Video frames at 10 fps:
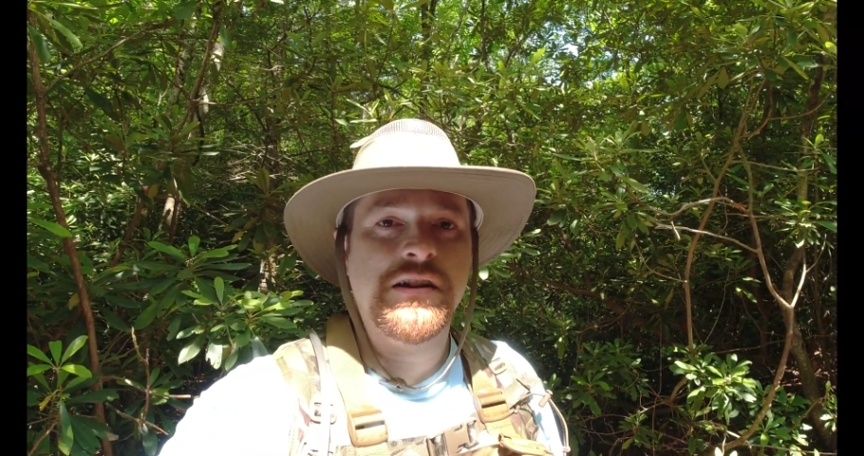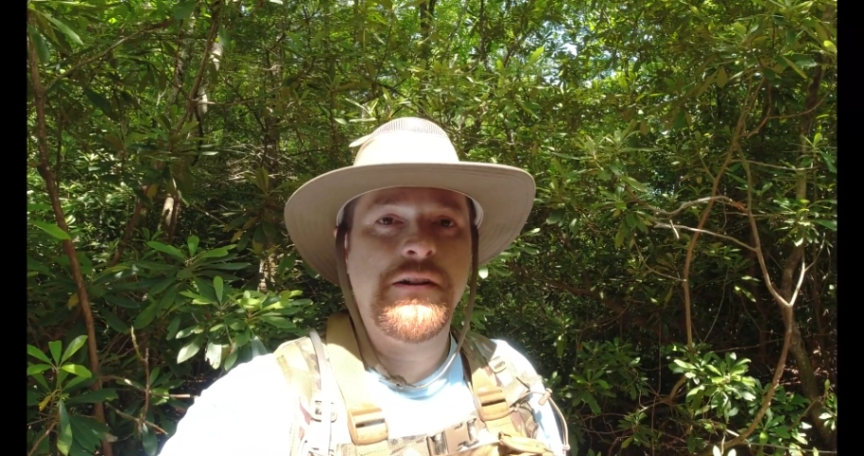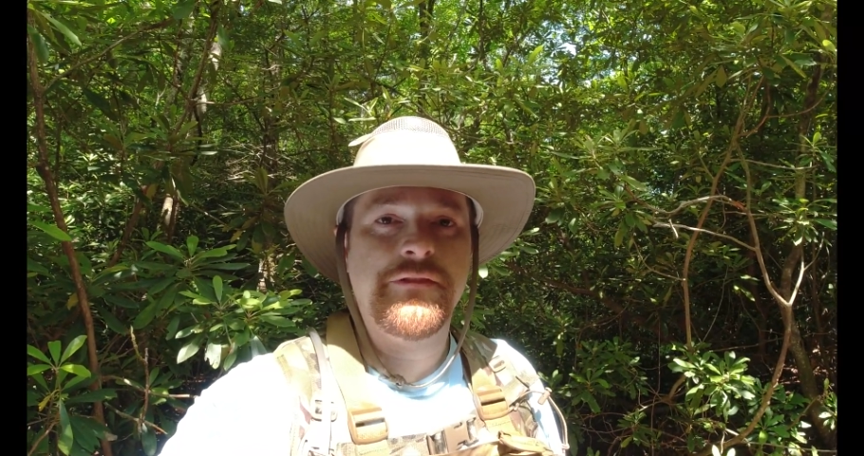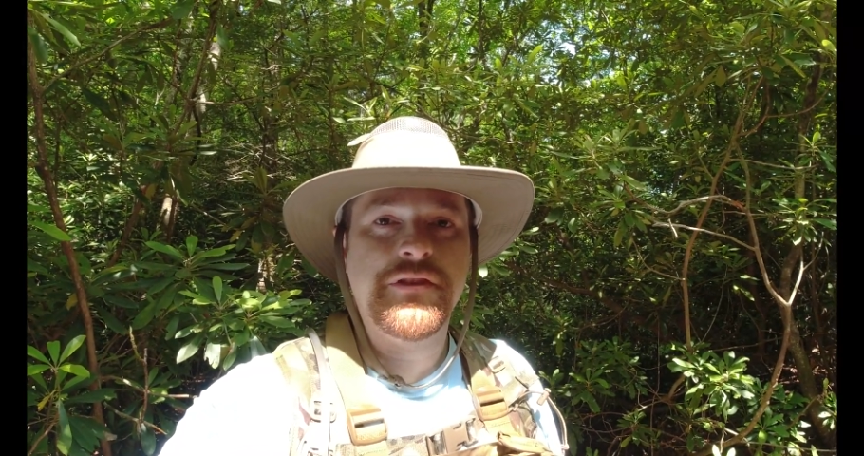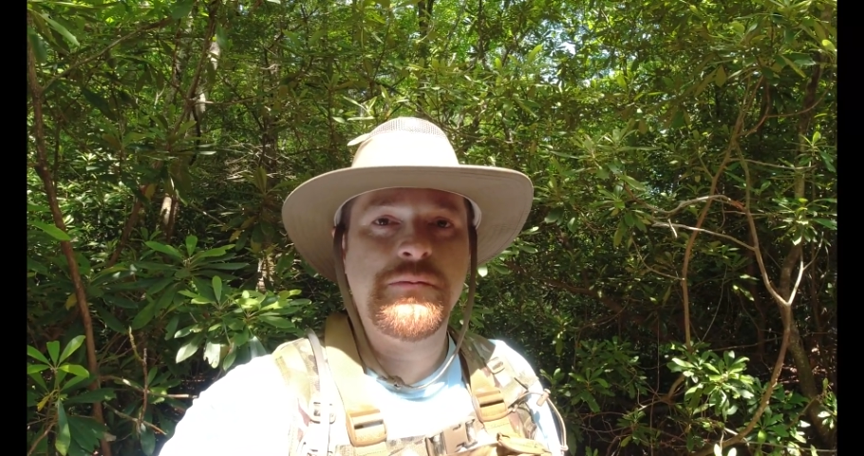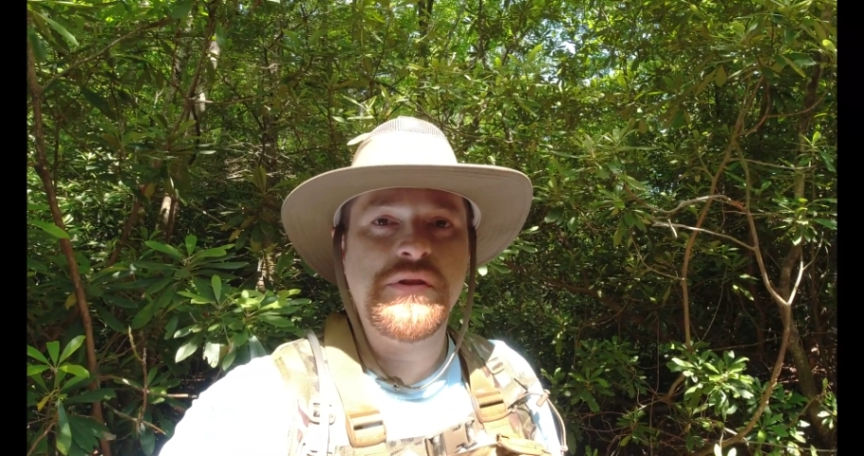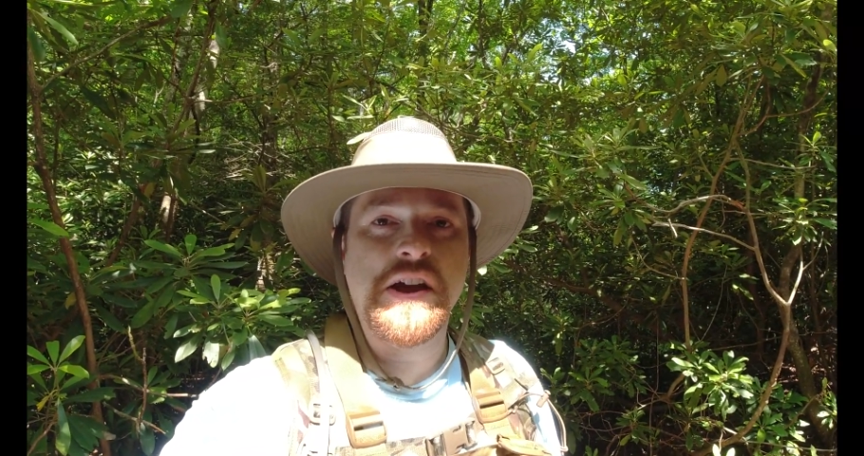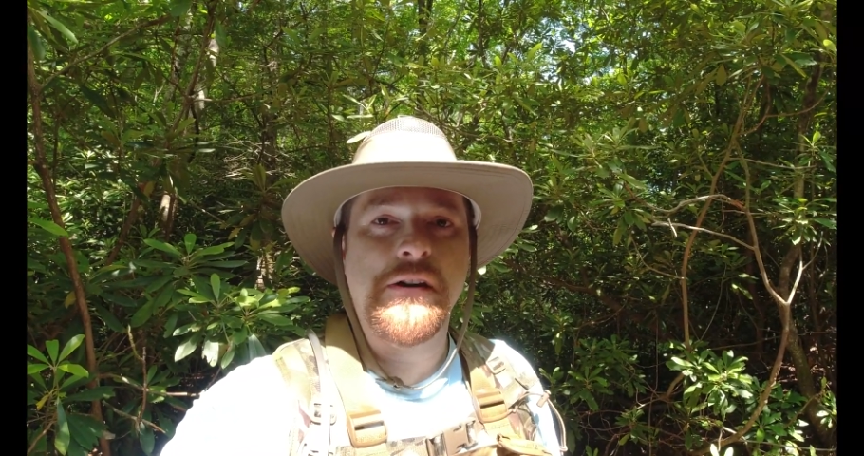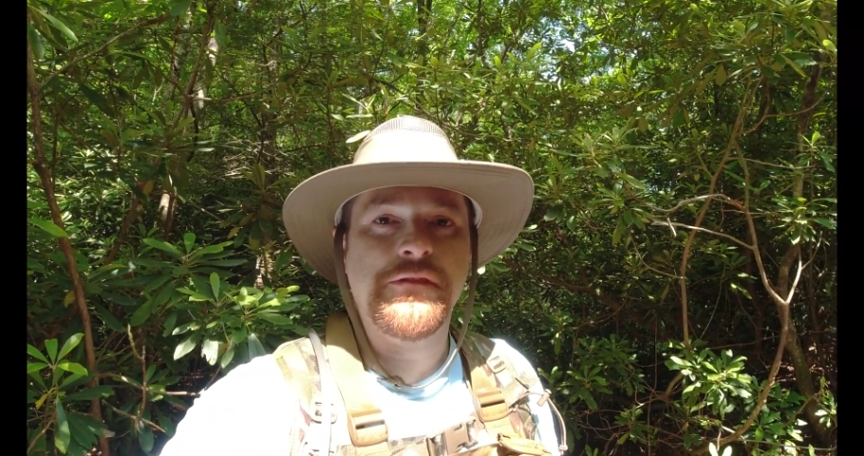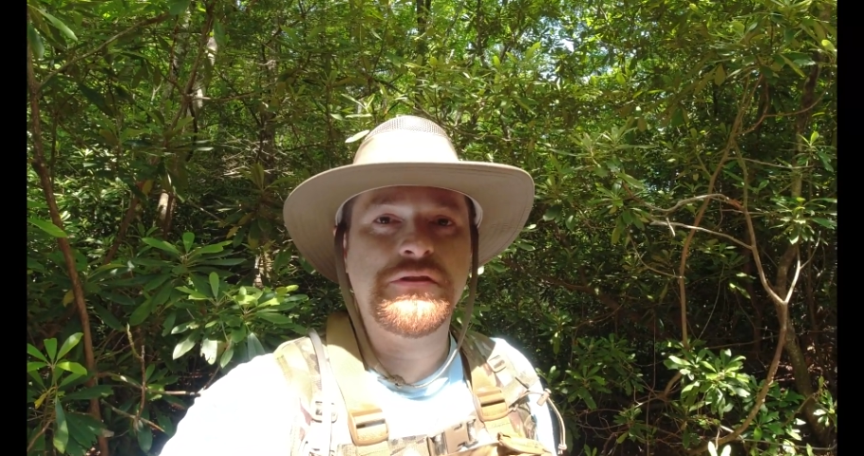Hopefully it'll be
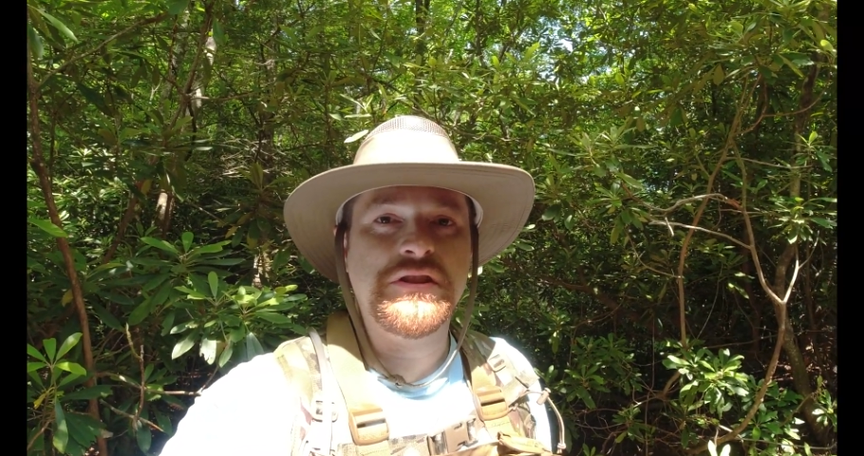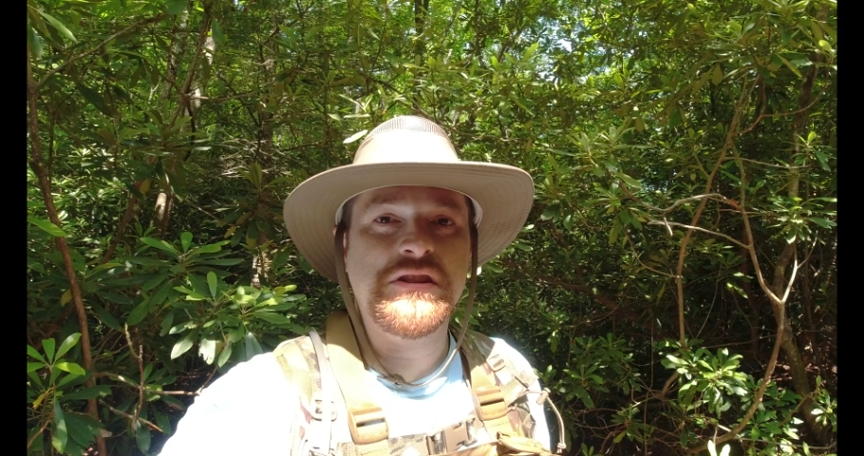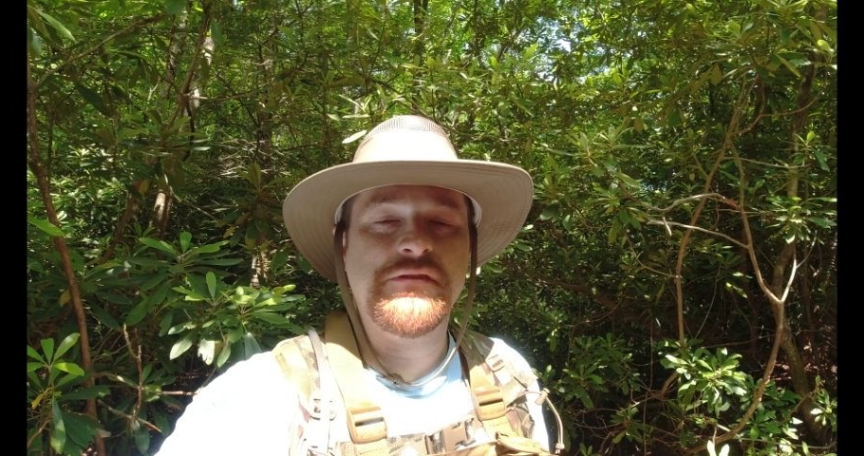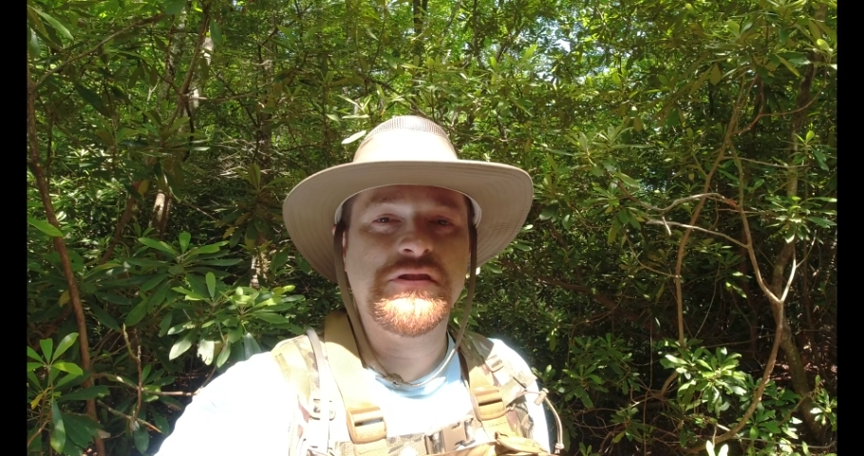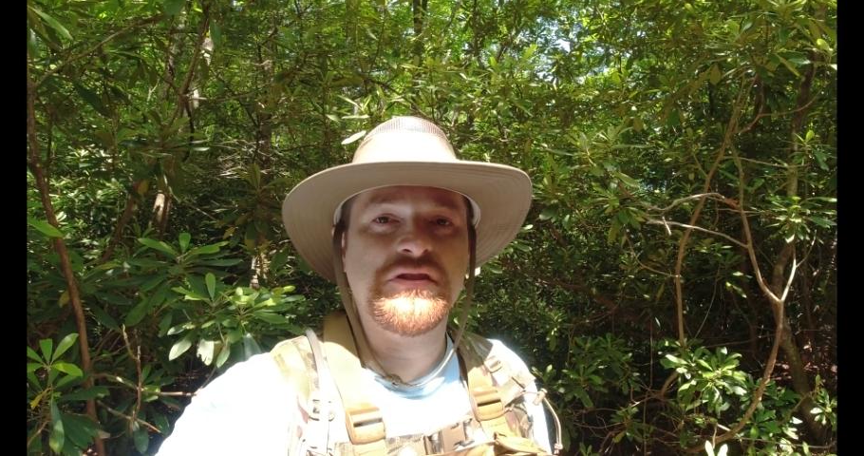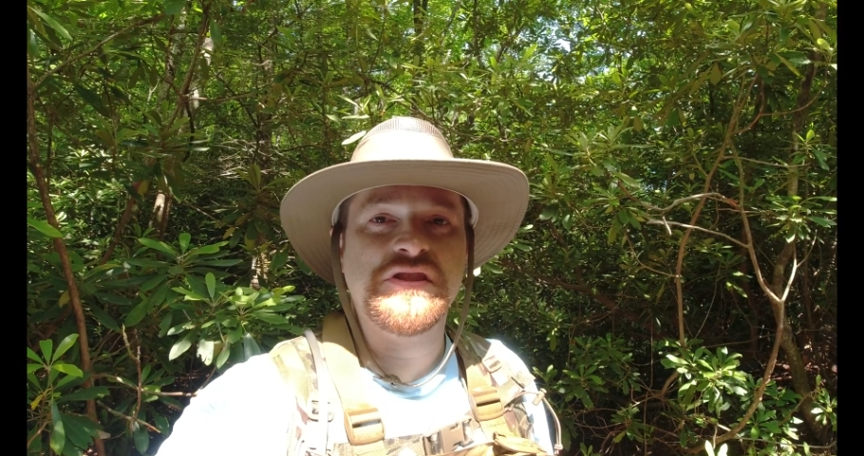helpful to you if you're